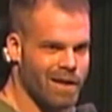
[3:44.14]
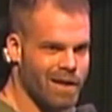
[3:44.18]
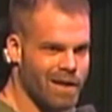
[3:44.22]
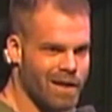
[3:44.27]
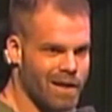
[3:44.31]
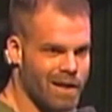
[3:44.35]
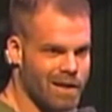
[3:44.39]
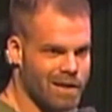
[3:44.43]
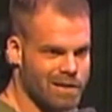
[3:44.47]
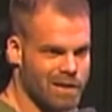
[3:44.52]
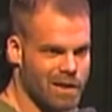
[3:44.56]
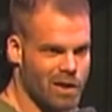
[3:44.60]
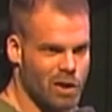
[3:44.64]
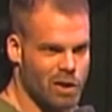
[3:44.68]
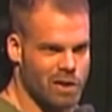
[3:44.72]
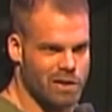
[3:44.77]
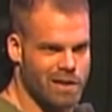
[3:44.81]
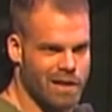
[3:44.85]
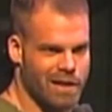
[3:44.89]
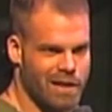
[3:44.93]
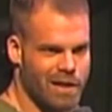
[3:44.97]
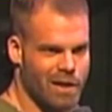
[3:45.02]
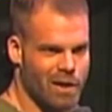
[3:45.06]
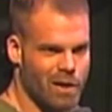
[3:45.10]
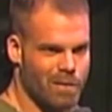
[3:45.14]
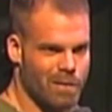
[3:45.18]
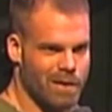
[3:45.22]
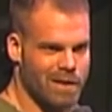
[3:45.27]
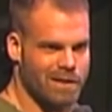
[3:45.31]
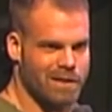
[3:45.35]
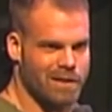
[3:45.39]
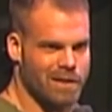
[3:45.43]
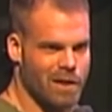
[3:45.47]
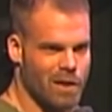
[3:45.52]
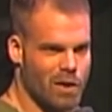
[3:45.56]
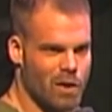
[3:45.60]
because I couldn't take care of
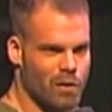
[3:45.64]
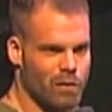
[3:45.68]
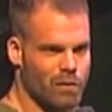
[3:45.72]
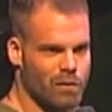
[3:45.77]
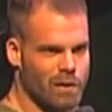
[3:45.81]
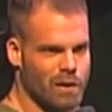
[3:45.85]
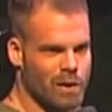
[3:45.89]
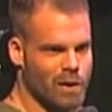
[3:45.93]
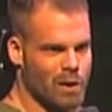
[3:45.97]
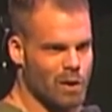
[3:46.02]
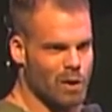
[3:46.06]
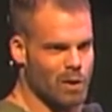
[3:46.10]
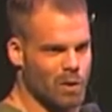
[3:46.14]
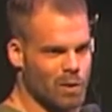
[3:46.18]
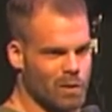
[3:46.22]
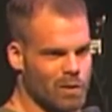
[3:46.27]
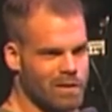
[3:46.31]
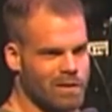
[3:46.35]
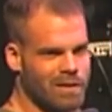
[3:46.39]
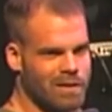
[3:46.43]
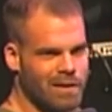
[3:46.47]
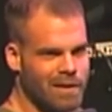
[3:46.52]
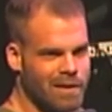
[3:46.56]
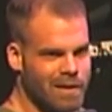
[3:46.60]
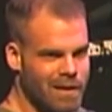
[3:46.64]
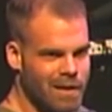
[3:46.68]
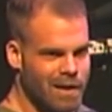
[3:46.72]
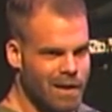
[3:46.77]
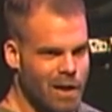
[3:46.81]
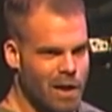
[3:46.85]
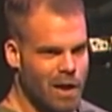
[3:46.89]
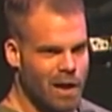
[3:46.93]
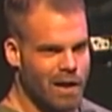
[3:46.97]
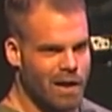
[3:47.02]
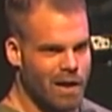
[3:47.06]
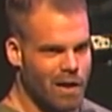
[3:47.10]
myself, let alone
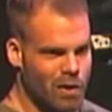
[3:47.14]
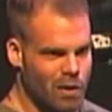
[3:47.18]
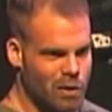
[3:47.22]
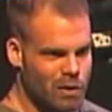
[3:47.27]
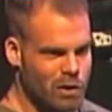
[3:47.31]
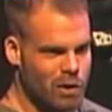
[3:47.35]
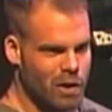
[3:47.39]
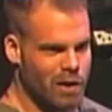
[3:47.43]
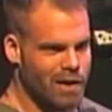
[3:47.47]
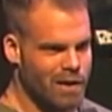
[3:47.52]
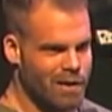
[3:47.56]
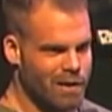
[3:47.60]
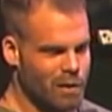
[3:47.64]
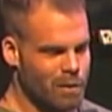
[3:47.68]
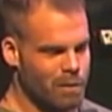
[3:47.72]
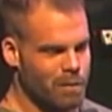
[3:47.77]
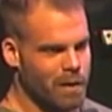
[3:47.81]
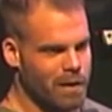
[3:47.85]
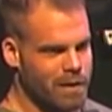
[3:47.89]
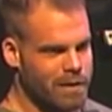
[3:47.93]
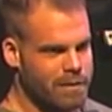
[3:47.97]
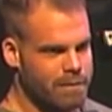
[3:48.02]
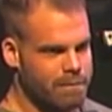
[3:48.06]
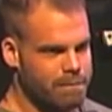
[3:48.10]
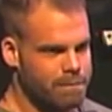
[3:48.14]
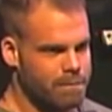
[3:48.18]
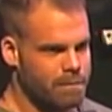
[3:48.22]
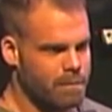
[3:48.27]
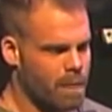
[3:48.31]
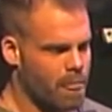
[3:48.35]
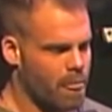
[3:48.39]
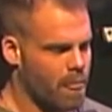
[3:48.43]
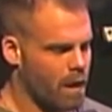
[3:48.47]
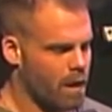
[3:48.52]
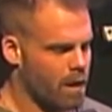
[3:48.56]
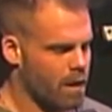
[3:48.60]
another child. But
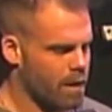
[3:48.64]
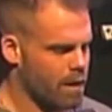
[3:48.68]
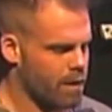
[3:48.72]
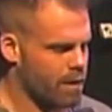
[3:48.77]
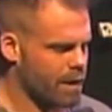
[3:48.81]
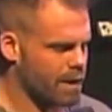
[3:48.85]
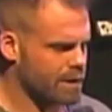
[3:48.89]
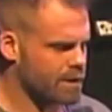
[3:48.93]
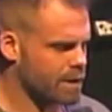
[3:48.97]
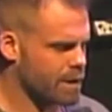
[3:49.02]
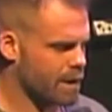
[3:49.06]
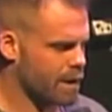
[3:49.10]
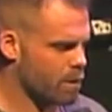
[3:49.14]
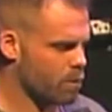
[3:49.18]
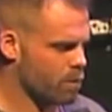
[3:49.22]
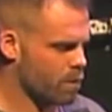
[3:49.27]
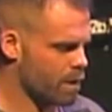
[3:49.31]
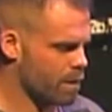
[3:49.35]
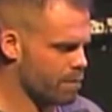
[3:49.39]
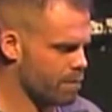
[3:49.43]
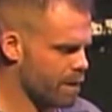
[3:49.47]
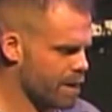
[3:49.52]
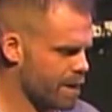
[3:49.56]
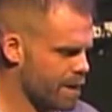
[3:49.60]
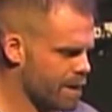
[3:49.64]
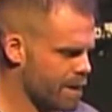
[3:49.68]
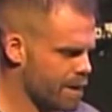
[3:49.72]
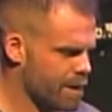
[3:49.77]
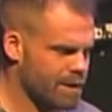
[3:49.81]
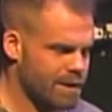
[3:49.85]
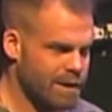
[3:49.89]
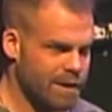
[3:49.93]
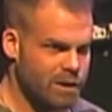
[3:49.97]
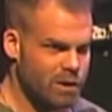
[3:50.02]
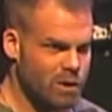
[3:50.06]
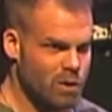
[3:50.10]
that's kind of where my
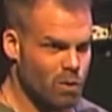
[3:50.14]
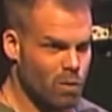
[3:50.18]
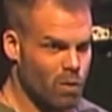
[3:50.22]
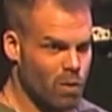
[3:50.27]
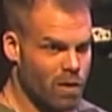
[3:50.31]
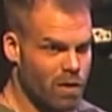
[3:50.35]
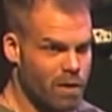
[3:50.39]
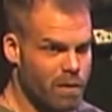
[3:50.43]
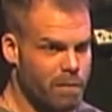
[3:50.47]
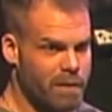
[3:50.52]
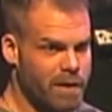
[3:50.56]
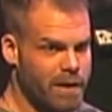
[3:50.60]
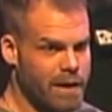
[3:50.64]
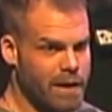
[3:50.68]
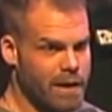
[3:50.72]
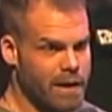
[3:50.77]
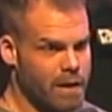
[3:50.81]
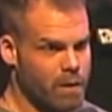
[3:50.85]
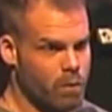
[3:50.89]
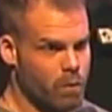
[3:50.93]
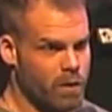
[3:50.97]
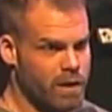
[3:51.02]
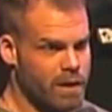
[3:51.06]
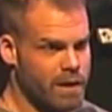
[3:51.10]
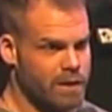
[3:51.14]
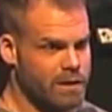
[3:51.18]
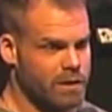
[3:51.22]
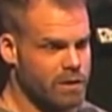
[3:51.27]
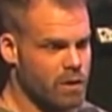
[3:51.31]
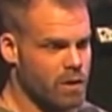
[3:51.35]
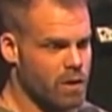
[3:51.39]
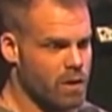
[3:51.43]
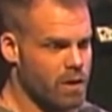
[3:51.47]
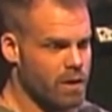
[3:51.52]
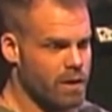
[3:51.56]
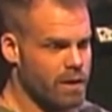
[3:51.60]
addiction to work began. We
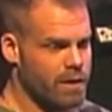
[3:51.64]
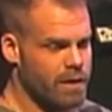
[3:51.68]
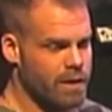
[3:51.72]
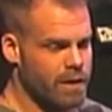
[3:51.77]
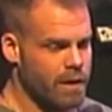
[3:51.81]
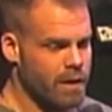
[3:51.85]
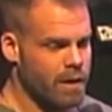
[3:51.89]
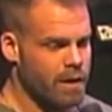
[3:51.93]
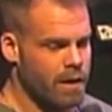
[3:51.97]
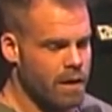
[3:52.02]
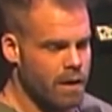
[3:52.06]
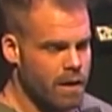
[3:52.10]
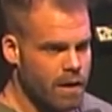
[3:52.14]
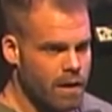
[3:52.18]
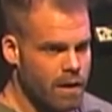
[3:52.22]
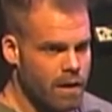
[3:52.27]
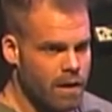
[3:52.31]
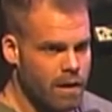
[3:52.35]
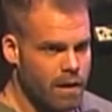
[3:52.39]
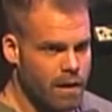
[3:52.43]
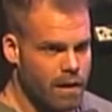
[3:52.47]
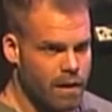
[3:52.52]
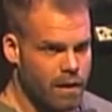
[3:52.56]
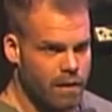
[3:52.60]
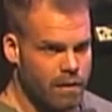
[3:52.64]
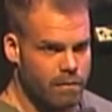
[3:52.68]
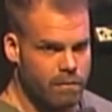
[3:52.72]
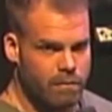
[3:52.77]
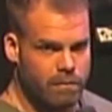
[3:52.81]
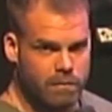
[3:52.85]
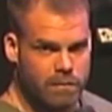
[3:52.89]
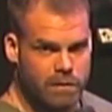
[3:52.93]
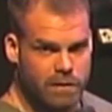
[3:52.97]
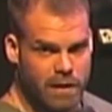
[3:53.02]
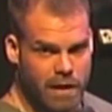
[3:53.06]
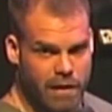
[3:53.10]
started
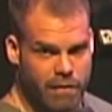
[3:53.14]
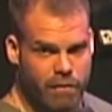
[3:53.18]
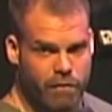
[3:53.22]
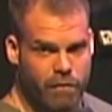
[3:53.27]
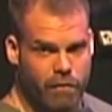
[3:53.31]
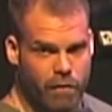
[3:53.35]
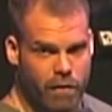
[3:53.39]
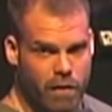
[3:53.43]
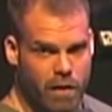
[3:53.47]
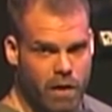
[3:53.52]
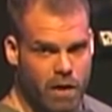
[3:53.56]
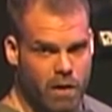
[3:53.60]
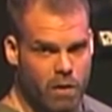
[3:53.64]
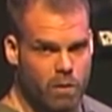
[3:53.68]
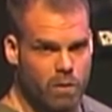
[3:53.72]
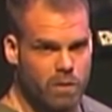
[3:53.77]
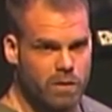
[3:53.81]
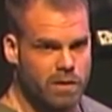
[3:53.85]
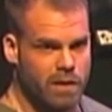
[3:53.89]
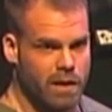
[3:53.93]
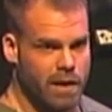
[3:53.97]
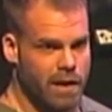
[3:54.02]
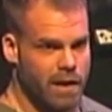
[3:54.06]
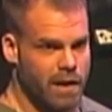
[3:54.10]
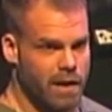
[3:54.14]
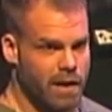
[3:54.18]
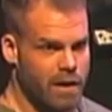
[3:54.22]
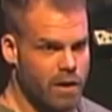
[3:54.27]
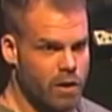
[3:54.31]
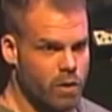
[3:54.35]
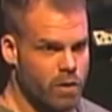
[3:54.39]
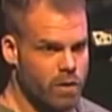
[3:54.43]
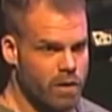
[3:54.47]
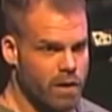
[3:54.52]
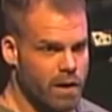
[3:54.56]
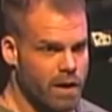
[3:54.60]
saving for a house, and I
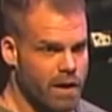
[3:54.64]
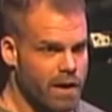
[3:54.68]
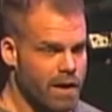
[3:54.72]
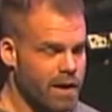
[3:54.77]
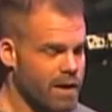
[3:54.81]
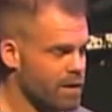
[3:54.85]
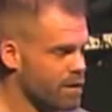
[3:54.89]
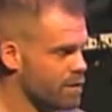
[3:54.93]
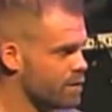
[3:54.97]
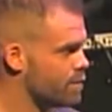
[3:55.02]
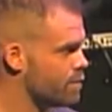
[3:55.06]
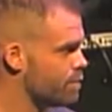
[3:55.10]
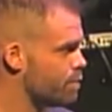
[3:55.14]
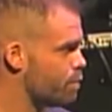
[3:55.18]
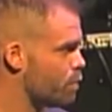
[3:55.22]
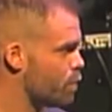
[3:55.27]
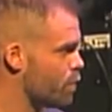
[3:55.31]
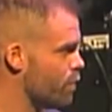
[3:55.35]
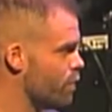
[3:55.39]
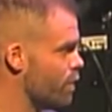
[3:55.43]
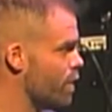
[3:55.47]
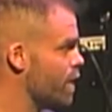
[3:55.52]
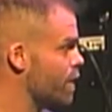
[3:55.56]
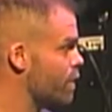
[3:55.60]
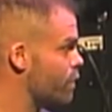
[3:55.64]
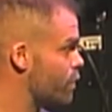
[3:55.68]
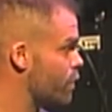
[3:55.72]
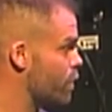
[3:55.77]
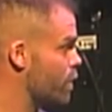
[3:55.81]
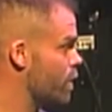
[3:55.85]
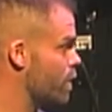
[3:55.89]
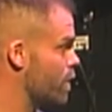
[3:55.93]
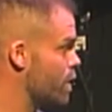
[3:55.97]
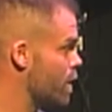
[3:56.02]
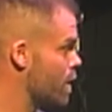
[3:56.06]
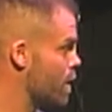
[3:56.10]
knew that I had to provide
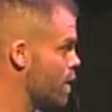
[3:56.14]
for